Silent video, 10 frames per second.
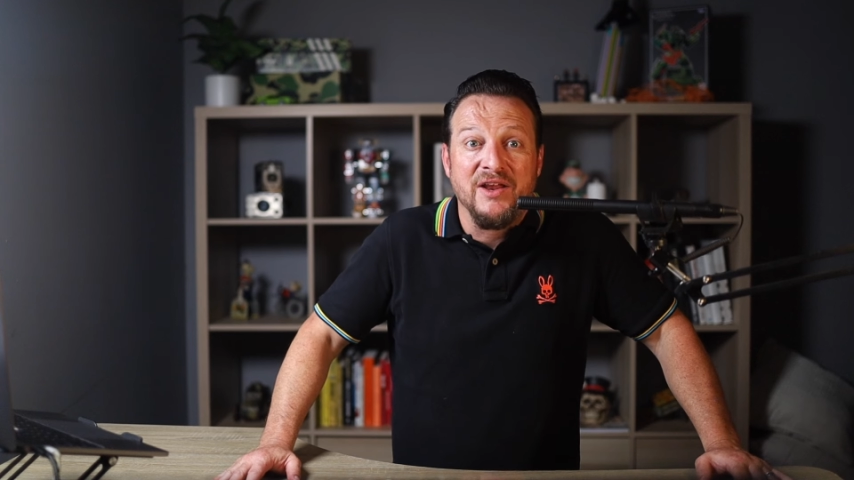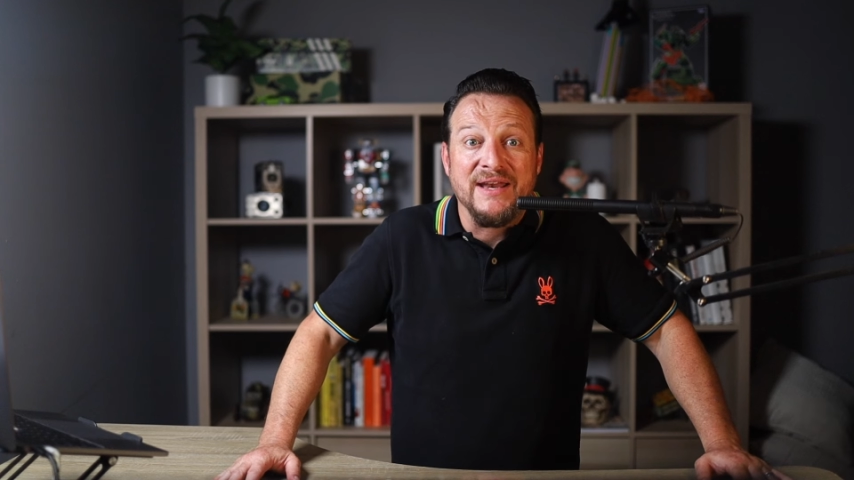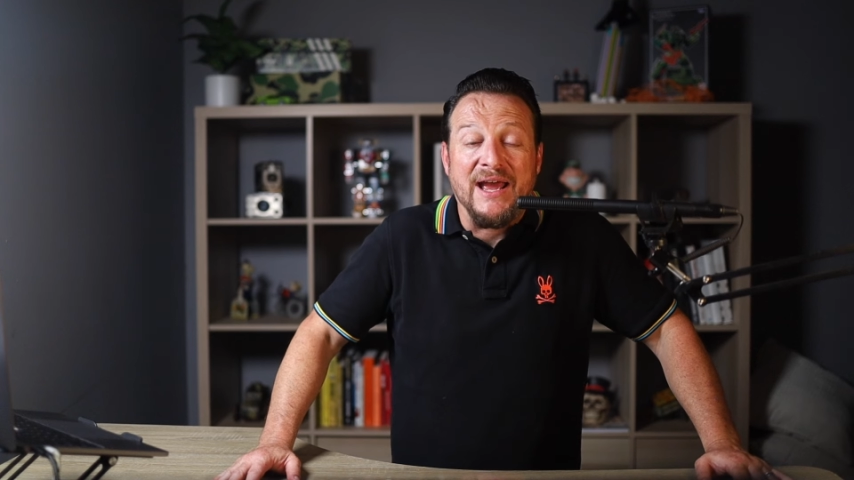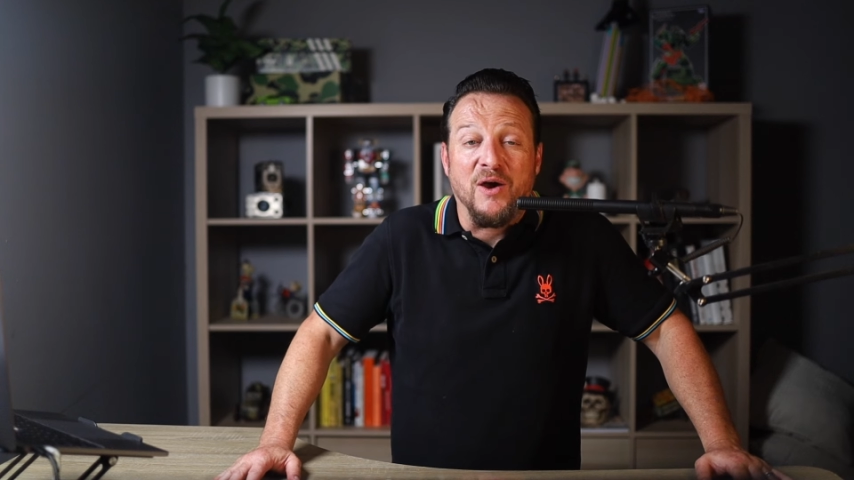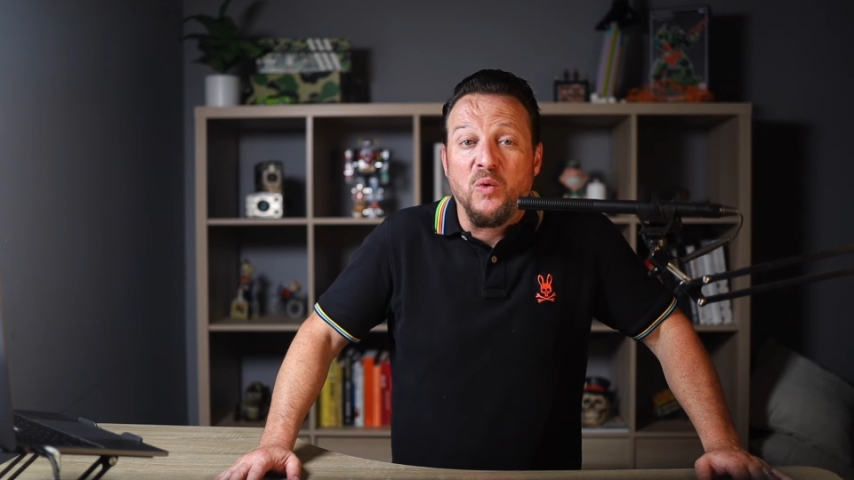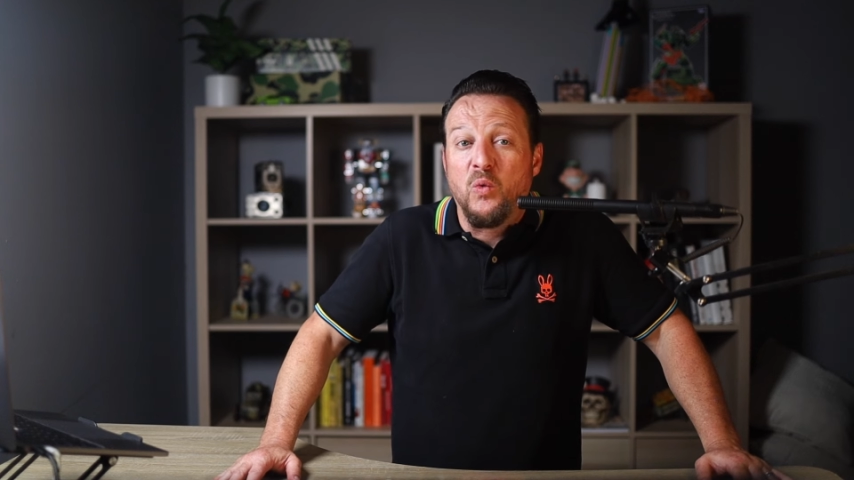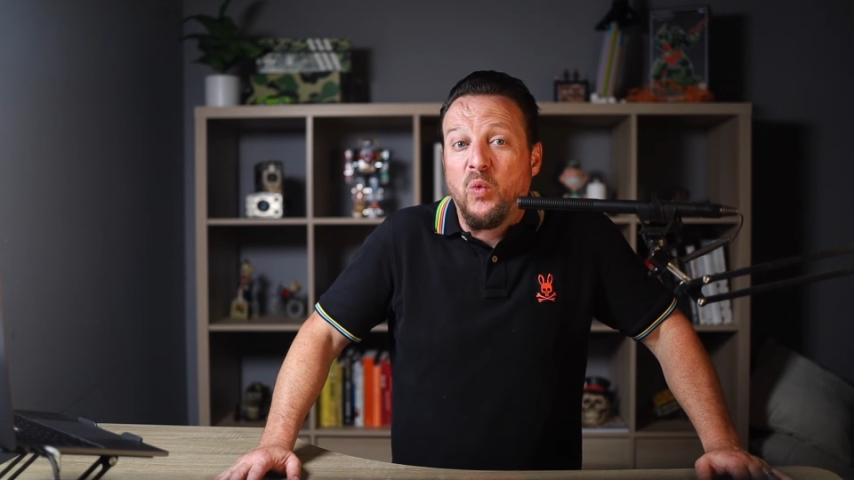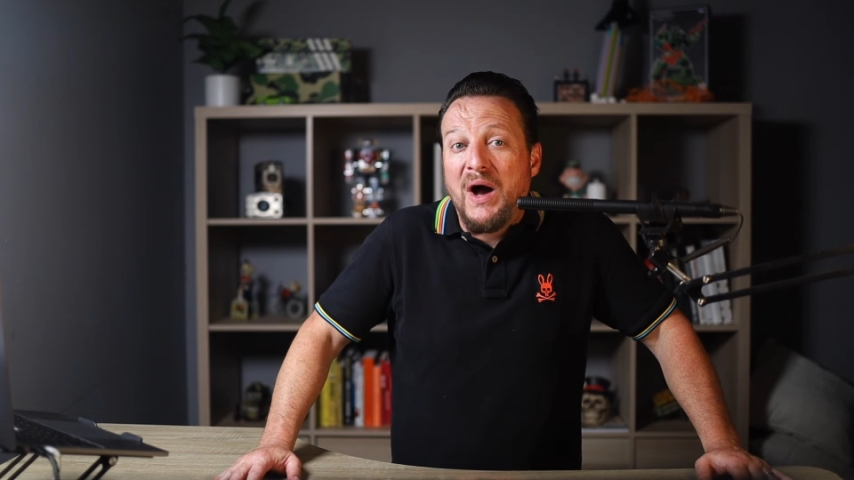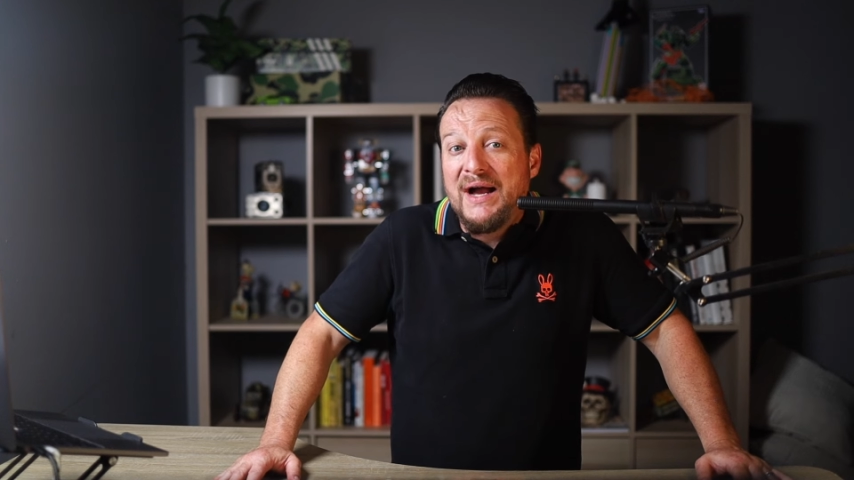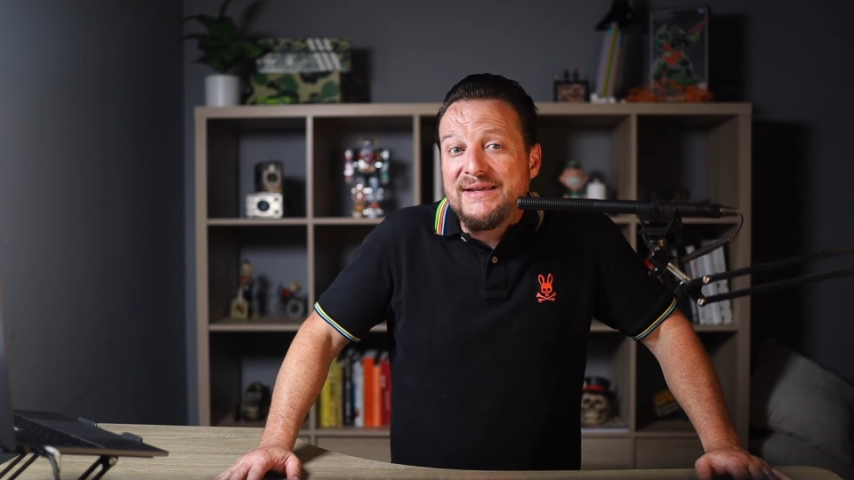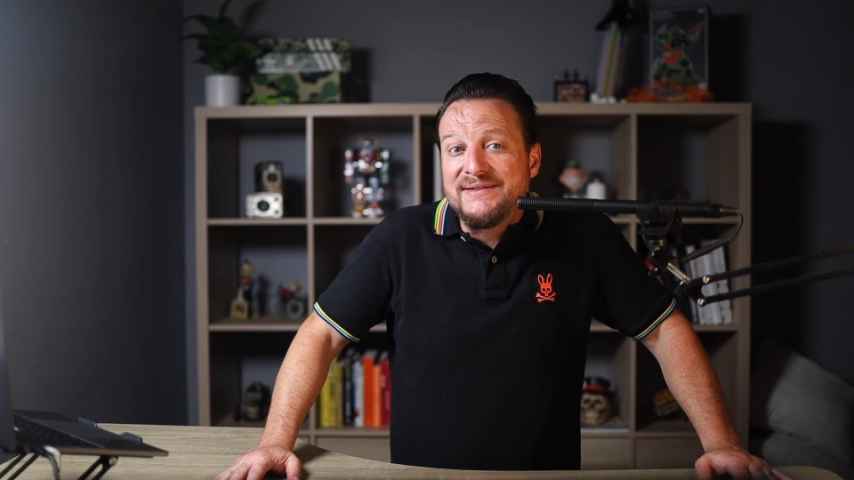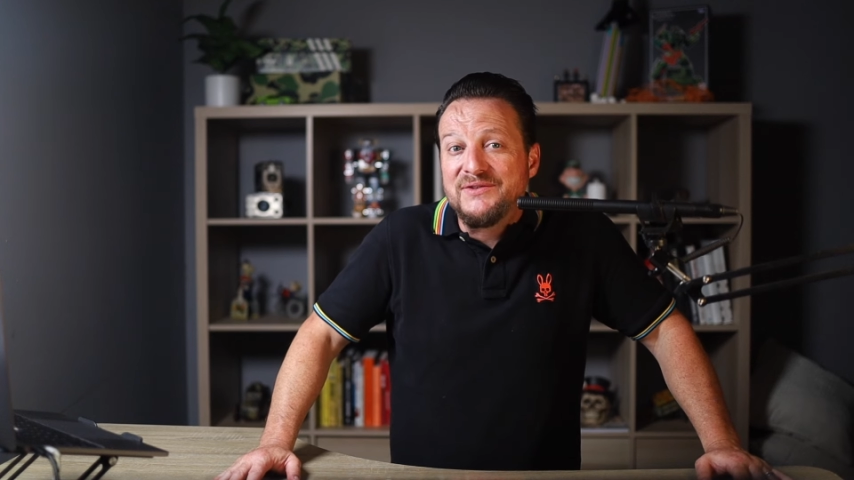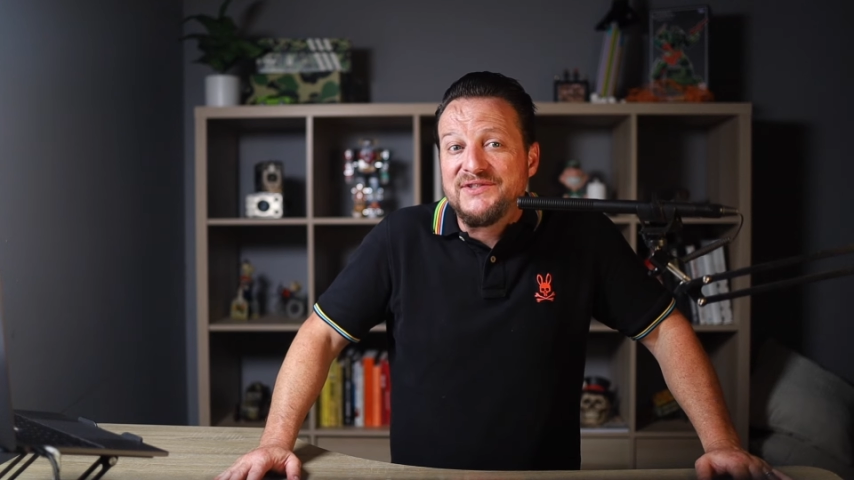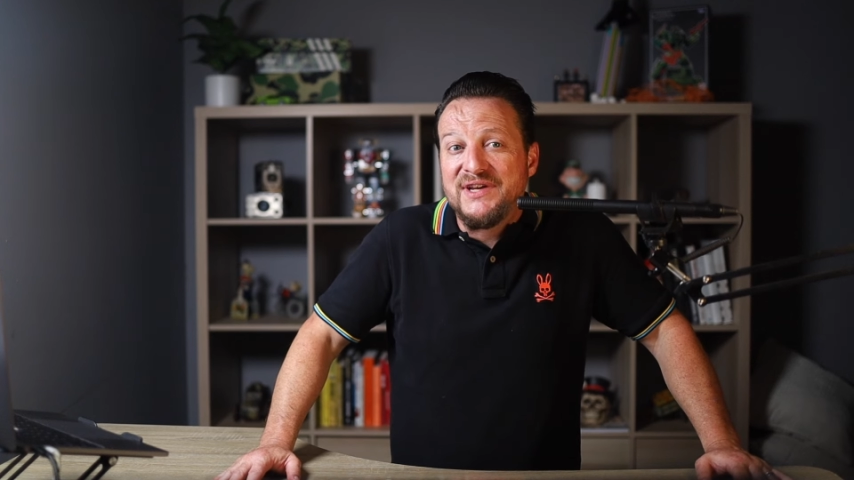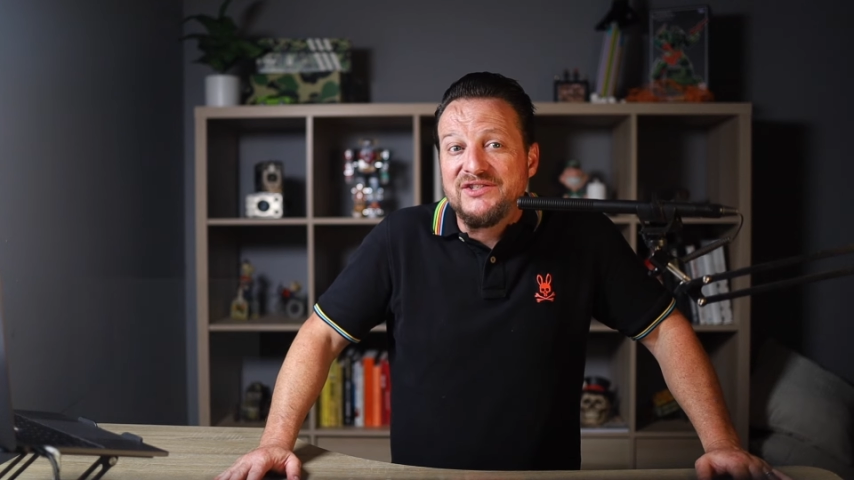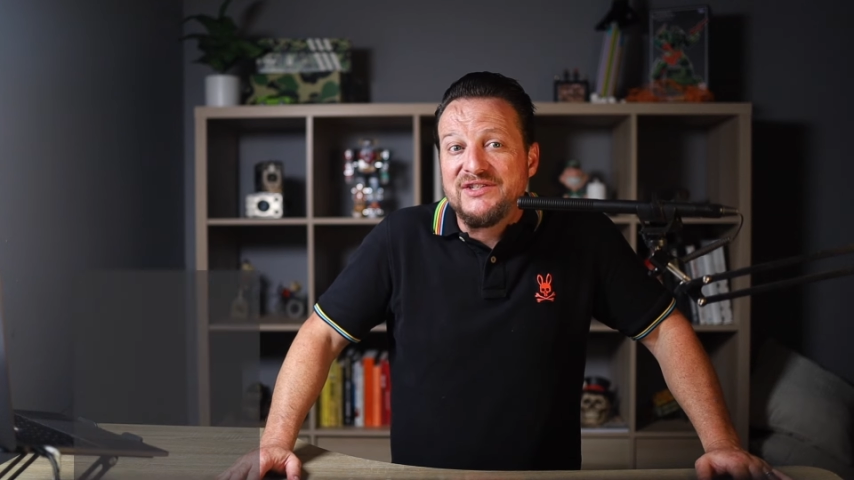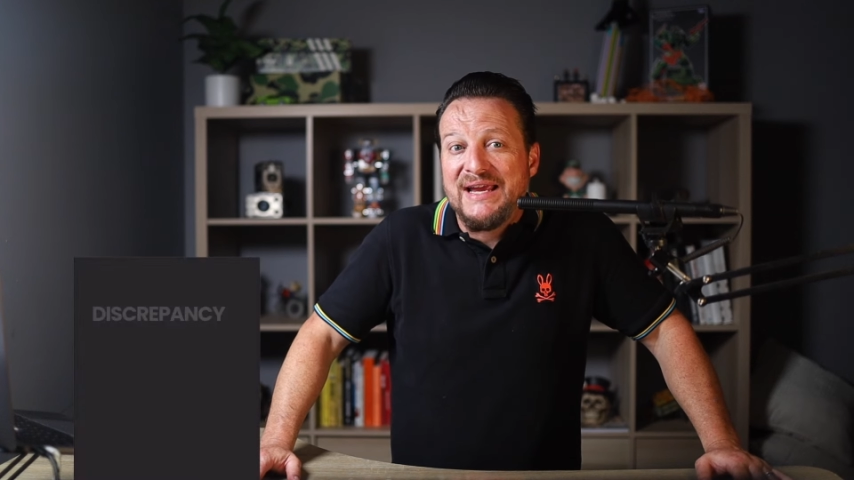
Now, why is there such